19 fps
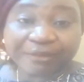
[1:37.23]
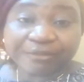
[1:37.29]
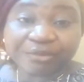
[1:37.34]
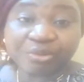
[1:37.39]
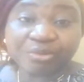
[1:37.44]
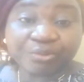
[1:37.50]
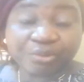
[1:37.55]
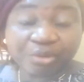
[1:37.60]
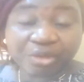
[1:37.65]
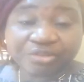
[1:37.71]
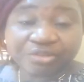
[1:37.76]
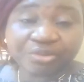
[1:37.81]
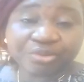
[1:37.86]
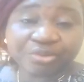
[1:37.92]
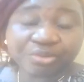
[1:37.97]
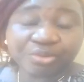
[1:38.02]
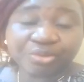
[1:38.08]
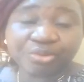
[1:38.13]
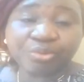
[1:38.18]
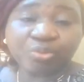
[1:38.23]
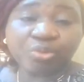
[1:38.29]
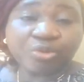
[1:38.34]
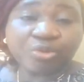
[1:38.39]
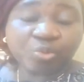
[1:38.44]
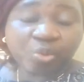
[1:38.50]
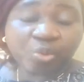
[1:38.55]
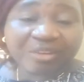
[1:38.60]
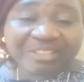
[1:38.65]
um, you've gotten to know
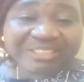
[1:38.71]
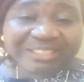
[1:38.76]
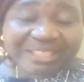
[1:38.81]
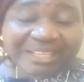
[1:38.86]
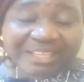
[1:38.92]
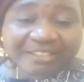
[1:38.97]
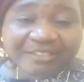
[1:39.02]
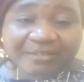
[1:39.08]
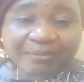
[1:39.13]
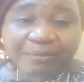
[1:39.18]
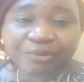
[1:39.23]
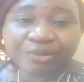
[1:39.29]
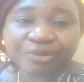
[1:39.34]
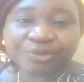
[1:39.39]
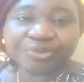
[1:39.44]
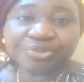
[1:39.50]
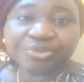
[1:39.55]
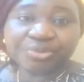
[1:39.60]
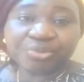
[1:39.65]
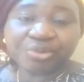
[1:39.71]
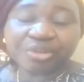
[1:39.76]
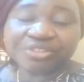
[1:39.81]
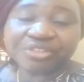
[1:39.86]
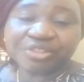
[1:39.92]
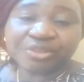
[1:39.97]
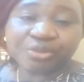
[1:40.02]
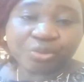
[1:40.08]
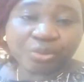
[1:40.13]
what worked last month, what
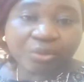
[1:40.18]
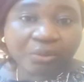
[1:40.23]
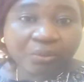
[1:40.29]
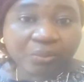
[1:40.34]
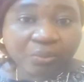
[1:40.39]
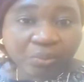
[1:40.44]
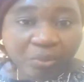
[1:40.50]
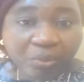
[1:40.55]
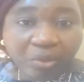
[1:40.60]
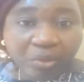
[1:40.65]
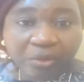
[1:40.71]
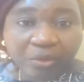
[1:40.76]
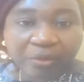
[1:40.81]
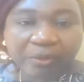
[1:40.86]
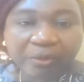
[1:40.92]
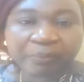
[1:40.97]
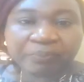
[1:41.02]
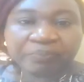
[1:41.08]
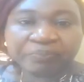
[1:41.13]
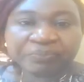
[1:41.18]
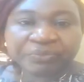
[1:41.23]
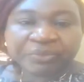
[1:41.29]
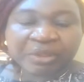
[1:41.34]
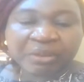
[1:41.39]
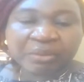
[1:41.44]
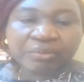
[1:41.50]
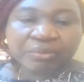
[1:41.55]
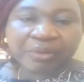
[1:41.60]
did not work.
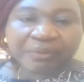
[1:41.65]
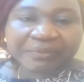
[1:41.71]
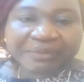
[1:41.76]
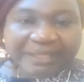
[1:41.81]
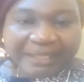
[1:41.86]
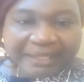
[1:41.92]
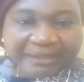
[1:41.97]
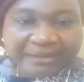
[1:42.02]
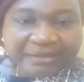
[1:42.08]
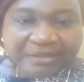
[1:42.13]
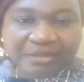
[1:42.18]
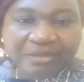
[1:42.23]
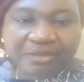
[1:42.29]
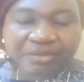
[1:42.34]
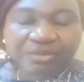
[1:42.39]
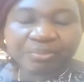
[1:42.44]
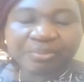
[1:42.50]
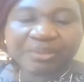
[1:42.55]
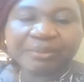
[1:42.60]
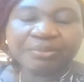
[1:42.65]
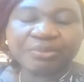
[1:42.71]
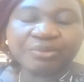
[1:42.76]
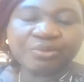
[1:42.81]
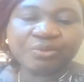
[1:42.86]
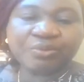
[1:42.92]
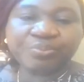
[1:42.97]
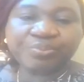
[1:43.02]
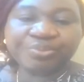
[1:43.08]
From that, you'll be able
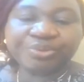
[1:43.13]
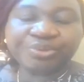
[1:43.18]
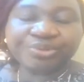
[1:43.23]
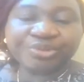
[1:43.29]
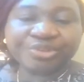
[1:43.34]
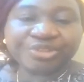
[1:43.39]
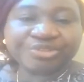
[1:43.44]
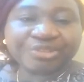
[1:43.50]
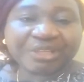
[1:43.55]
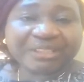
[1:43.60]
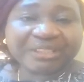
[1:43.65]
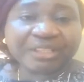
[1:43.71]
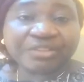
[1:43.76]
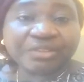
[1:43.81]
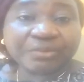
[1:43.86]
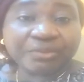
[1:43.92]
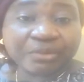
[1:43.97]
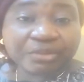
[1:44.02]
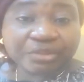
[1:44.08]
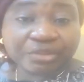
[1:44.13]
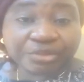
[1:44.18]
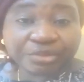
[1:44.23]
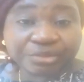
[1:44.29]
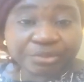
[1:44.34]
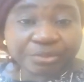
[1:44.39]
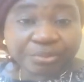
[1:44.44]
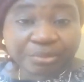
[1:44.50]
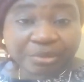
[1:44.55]
to build your strategy for the
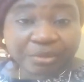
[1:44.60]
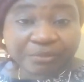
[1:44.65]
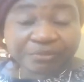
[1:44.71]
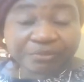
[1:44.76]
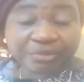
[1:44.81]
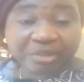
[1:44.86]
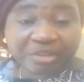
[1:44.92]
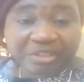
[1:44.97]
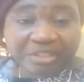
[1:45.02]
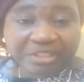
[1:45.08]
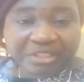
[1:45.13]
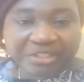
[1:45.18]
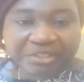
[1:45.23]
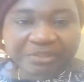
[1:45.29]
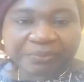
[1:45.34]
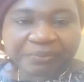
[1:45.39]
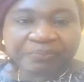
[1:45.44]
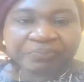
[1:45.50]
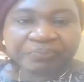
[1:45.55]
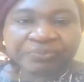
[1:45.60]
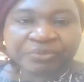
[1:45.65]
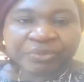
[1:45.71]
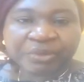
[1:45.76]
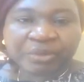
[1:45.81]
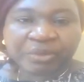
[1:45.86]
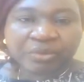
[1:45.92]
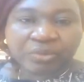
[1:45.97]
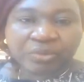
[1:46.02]
new month you're in.
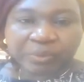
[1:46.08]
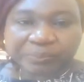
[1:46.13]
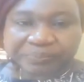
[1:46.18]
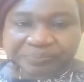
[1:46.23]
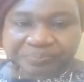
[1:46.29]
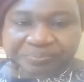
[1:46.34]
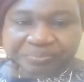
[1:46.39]
So